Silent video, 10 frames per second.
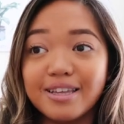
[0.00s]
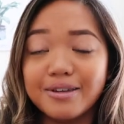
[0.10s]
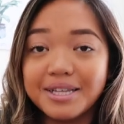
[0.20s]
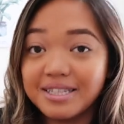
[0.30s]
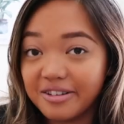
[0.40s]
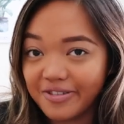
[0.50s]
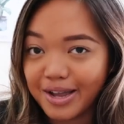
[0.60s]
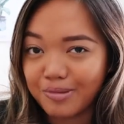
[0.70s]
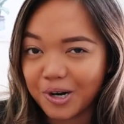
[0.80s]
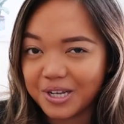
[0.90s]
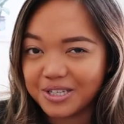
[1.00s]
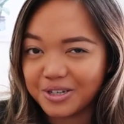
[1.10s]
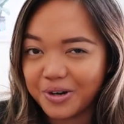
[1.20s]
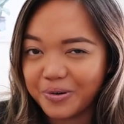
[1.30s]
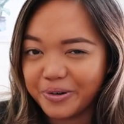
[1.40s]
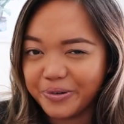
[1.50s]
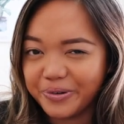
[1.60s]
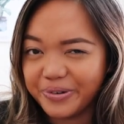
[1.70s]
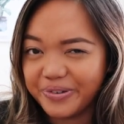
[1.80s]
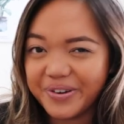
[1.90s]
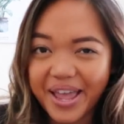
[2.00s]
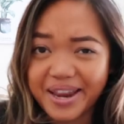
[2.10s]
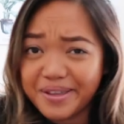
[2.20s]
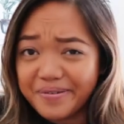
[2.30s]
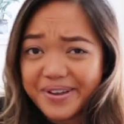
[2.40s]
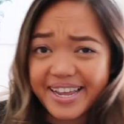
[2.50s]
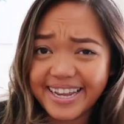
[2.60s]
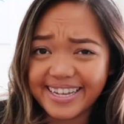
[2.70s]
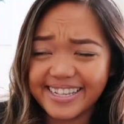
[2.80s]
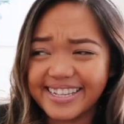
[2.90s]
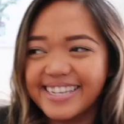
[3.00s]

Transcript: you can still find parties to go to anyways.